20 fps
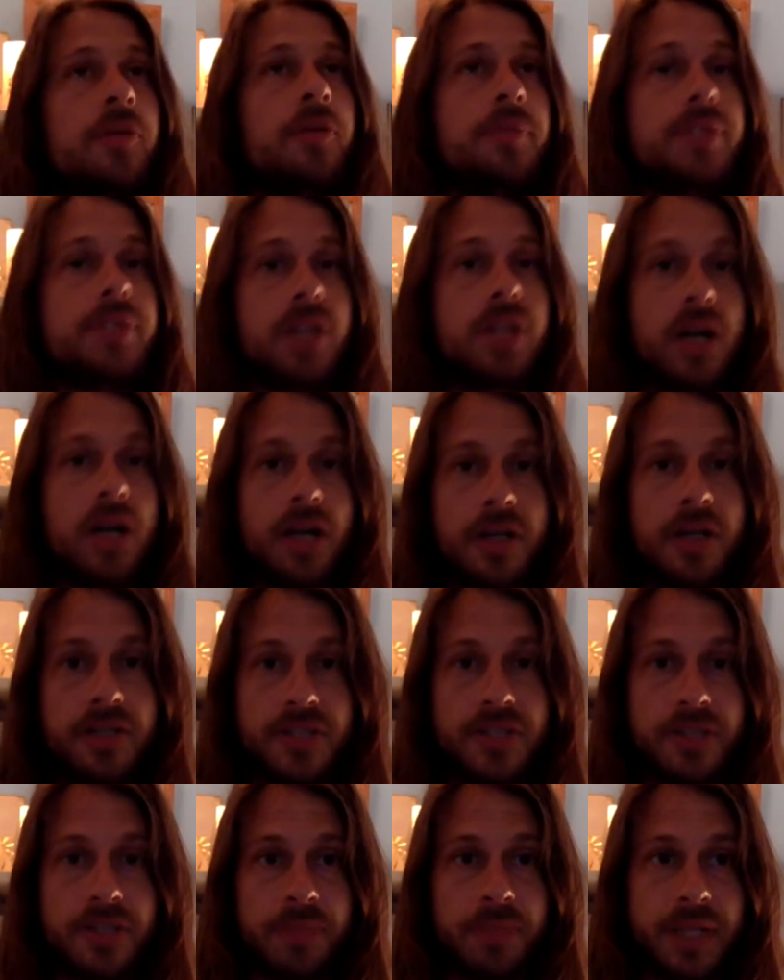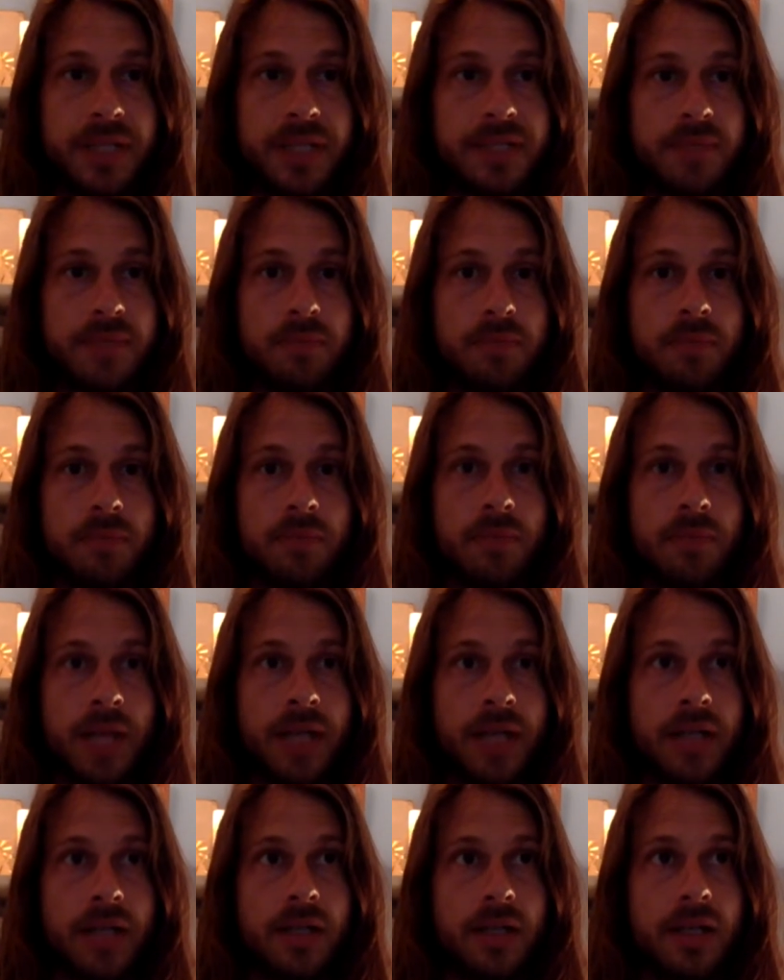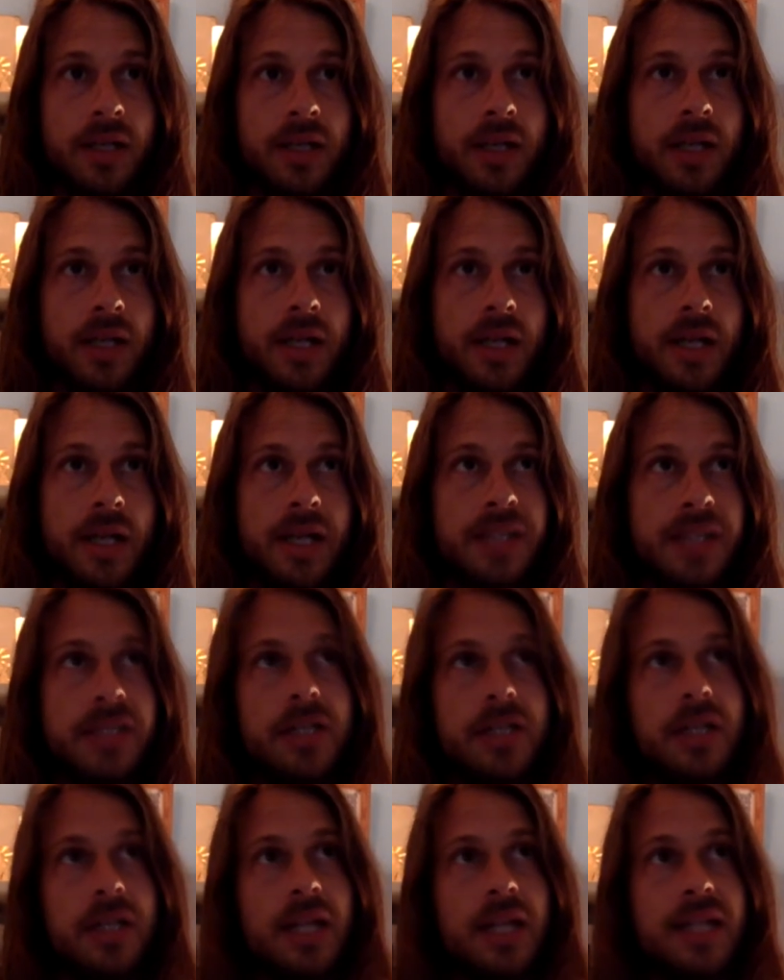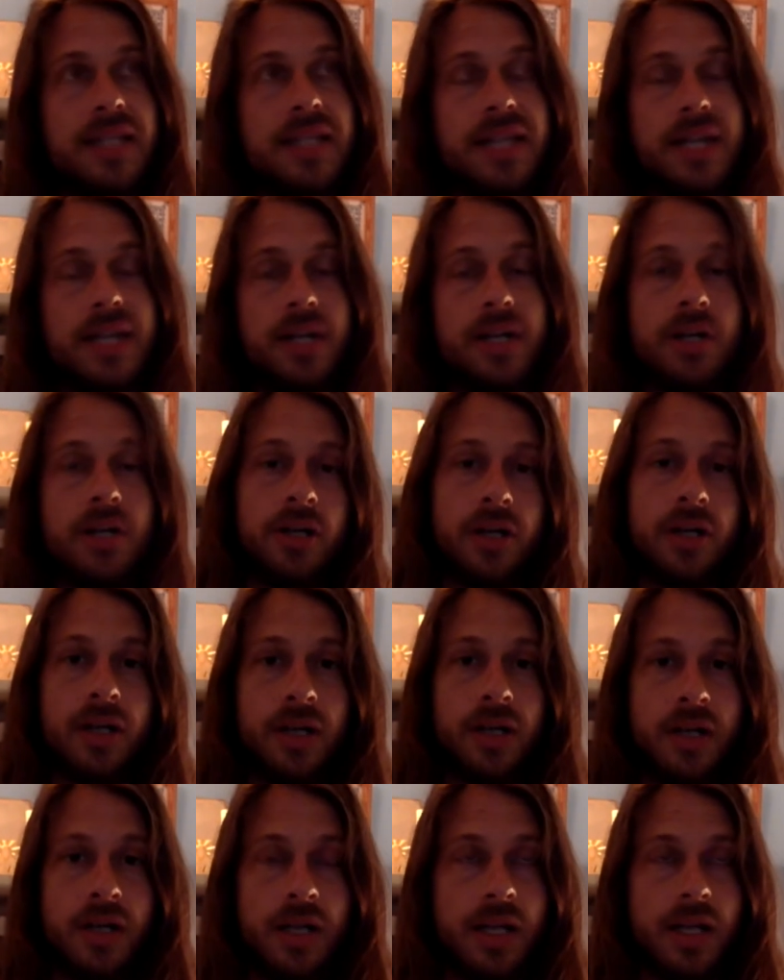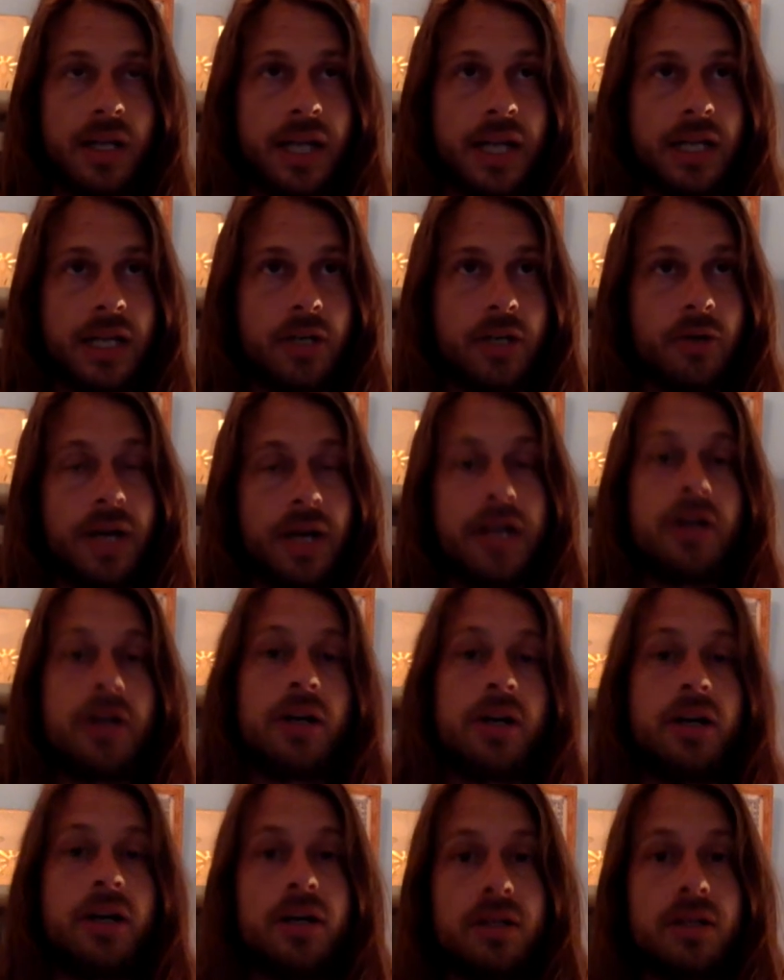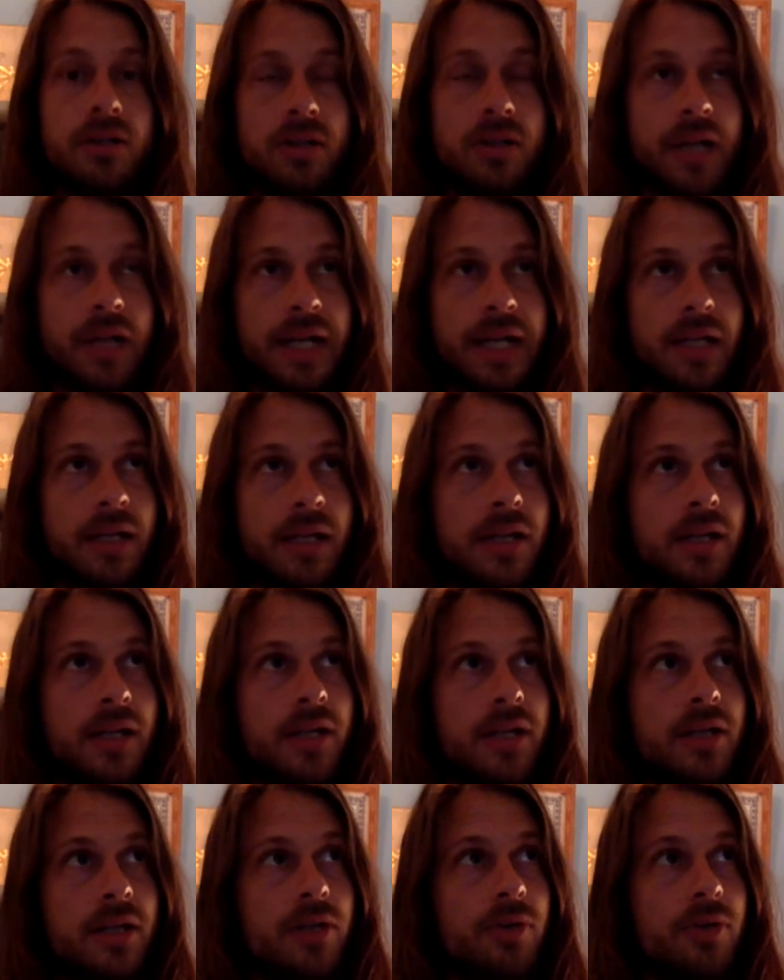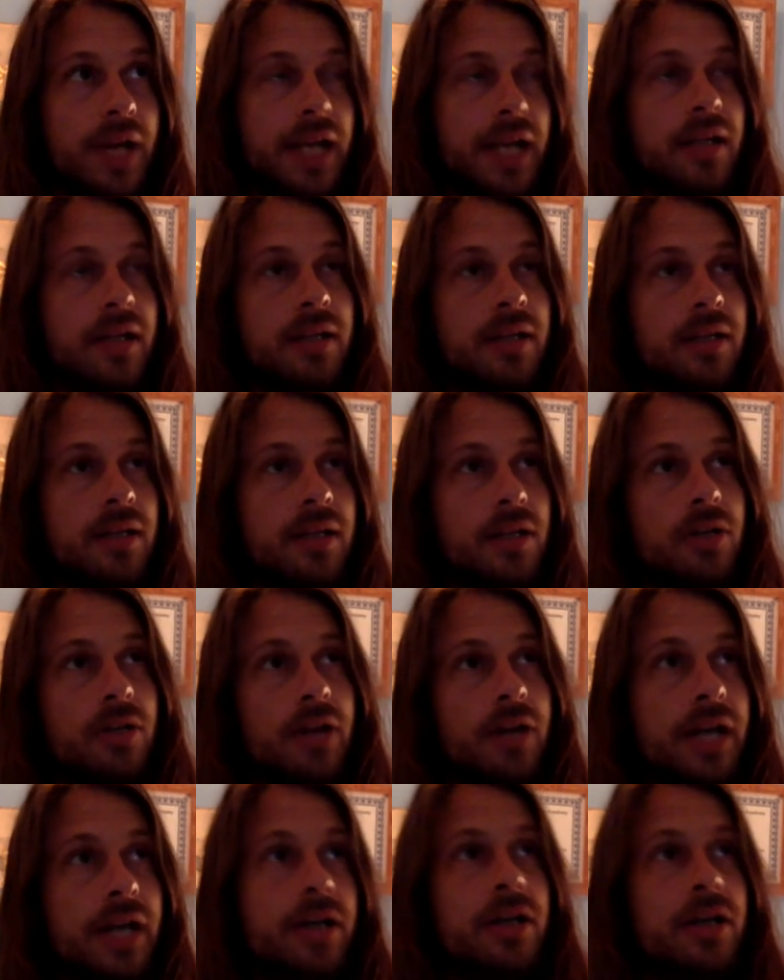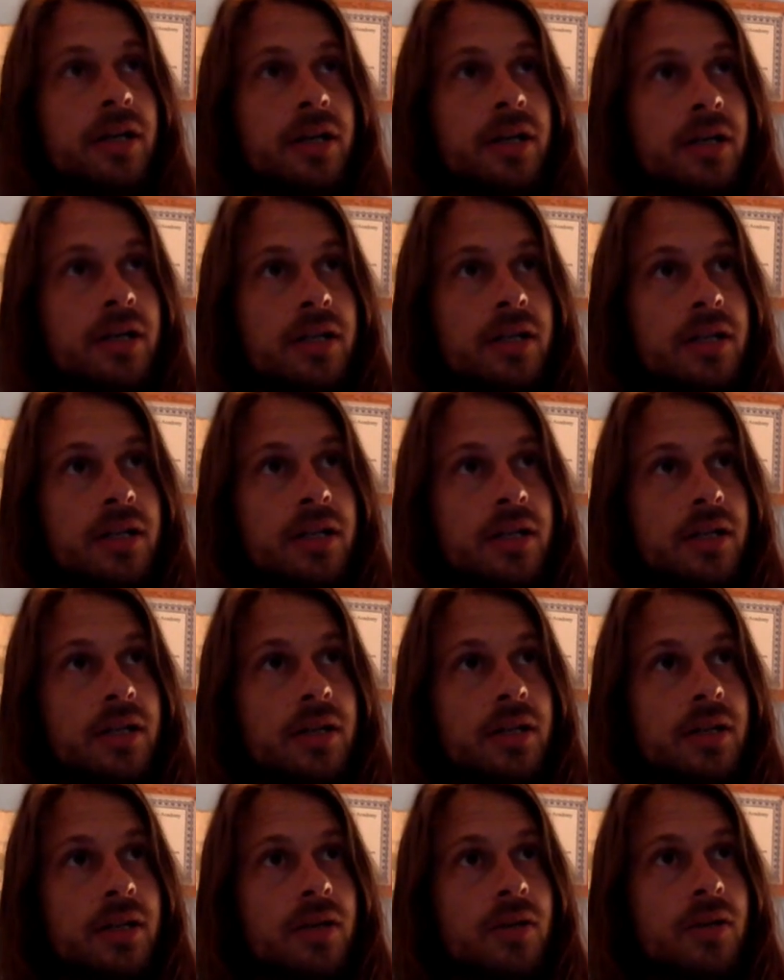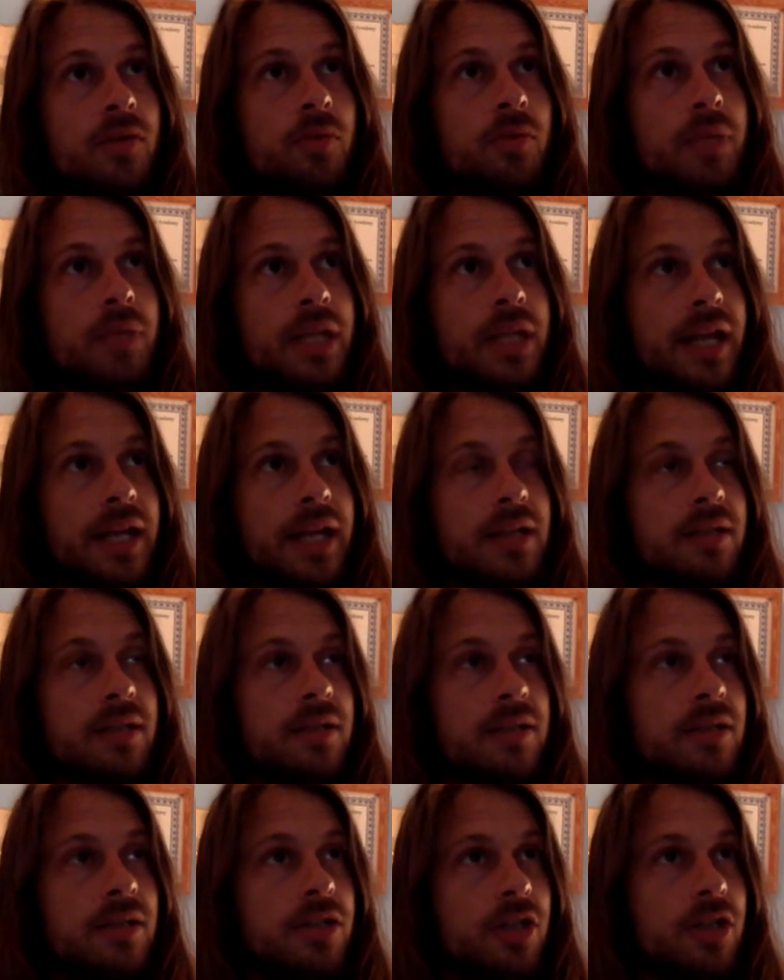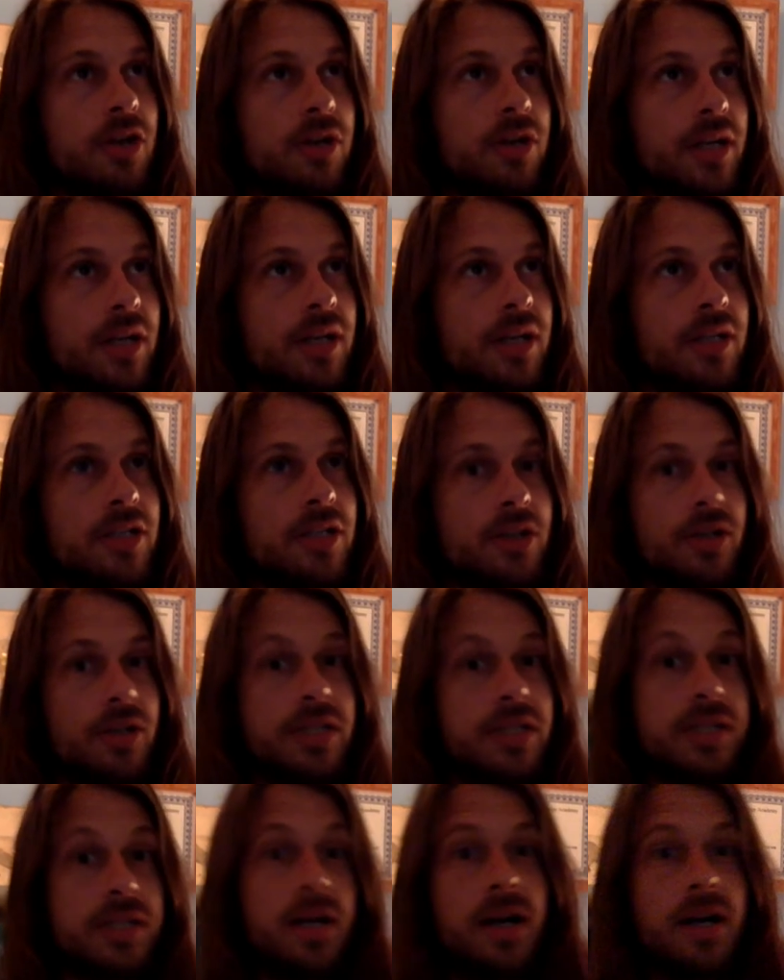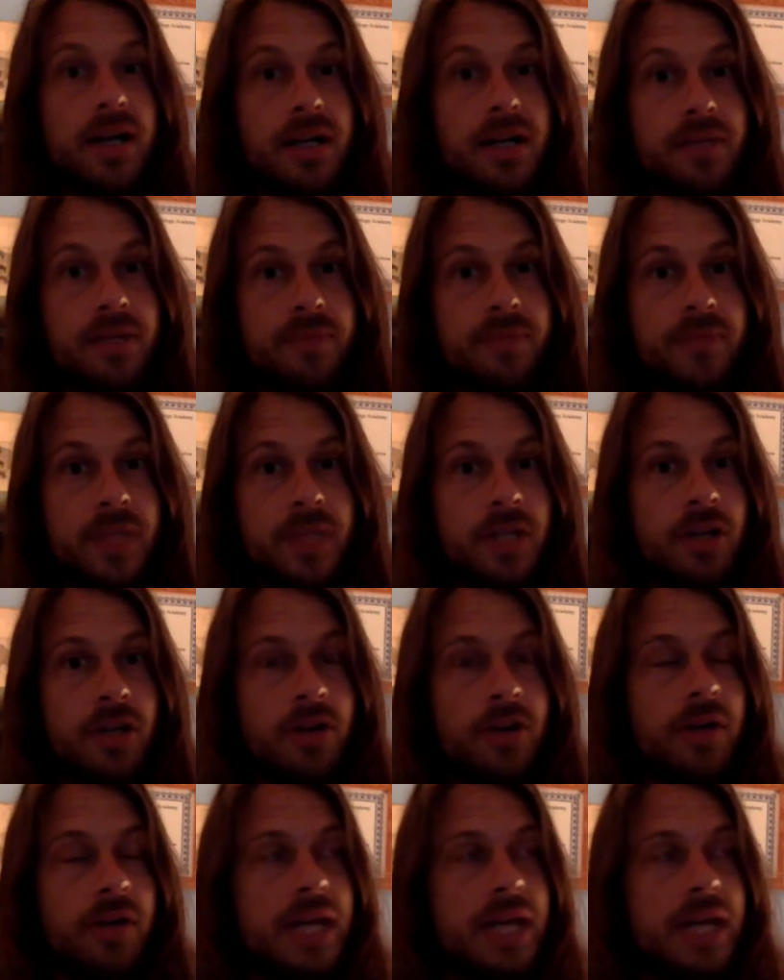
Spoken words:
Tara just means, like, it's literally like saying like greater, like greater would be like yogatara, you know?